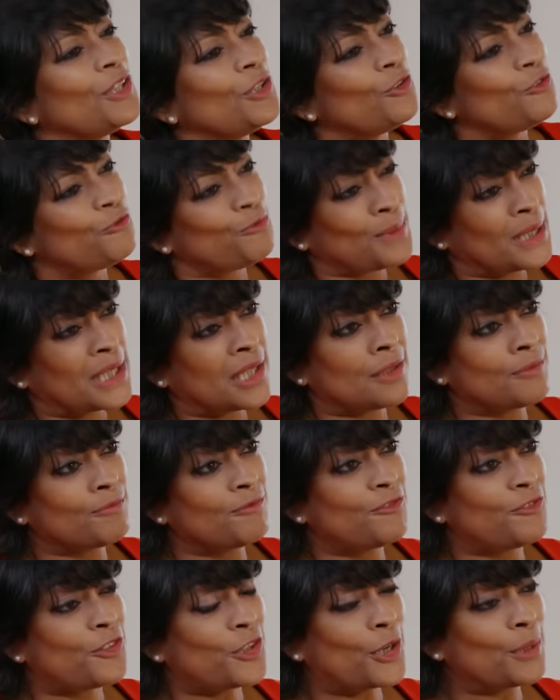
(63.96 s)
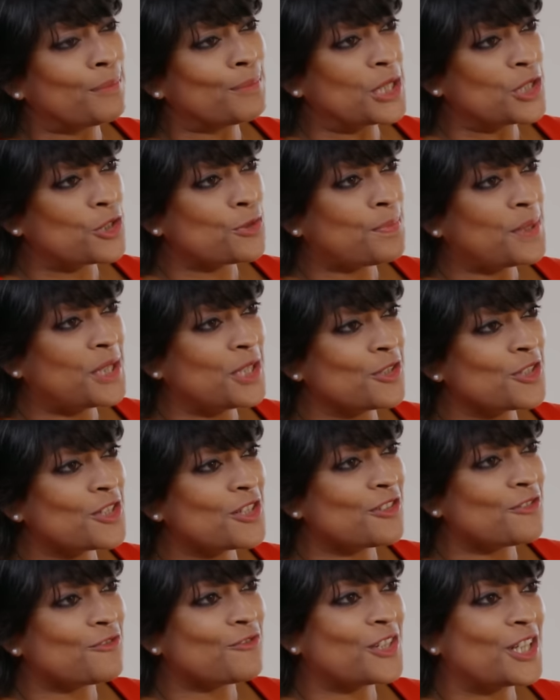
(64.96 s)
You've become very much
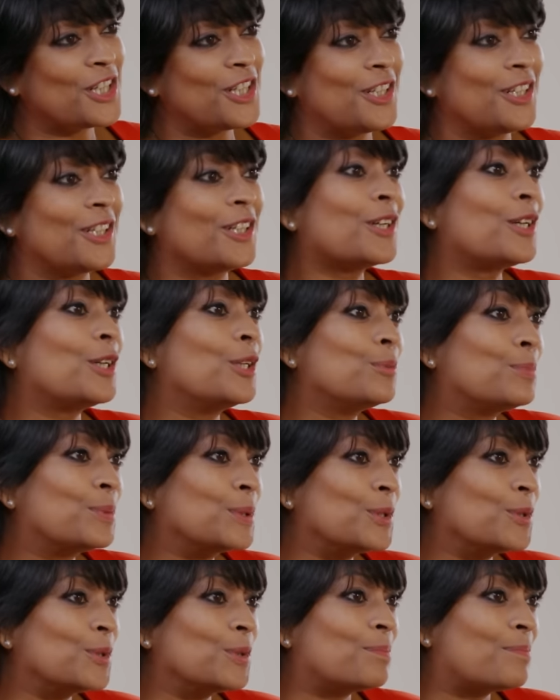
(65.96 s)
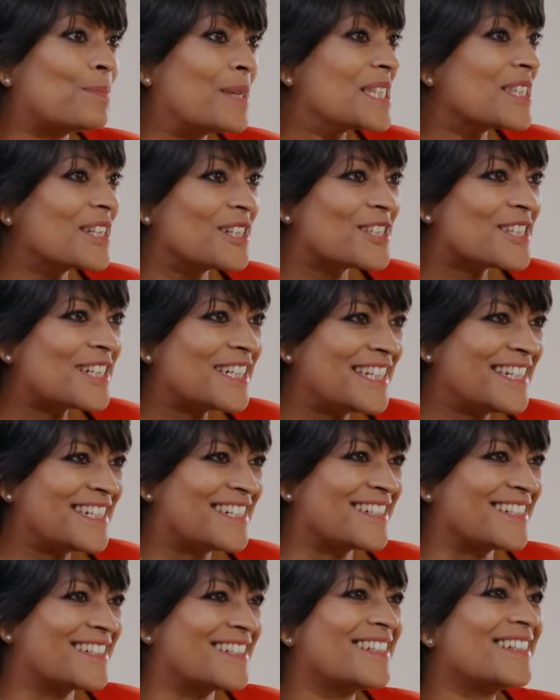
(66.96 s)
part of the global business
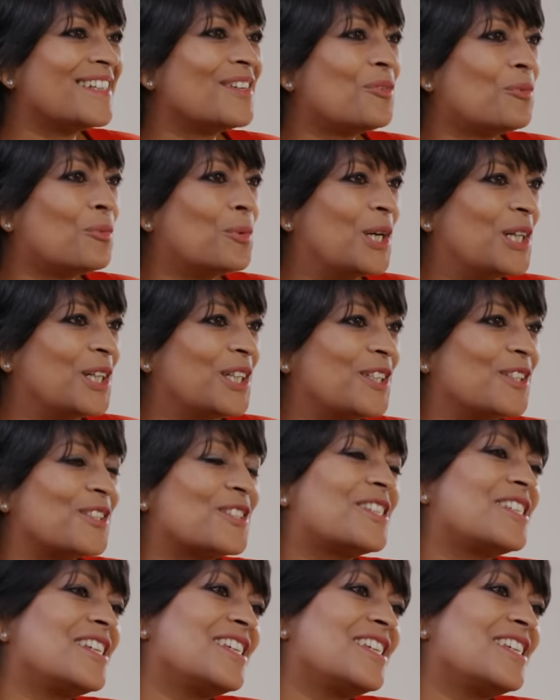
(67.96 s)
leader world.